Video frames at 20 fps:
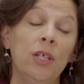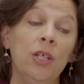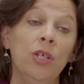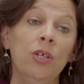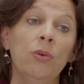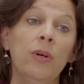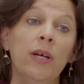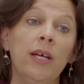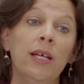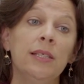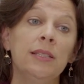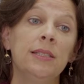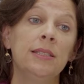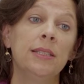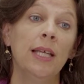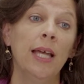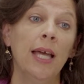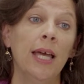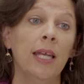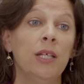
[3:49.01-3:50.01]
the US,
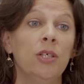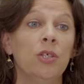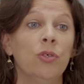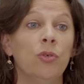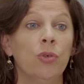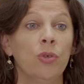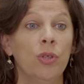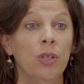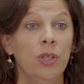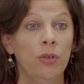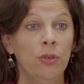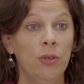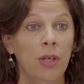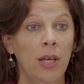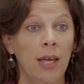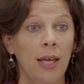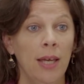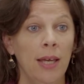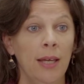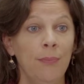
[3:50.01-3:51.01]
Canada or the
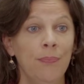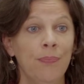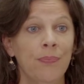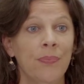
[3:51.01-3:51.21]
UK.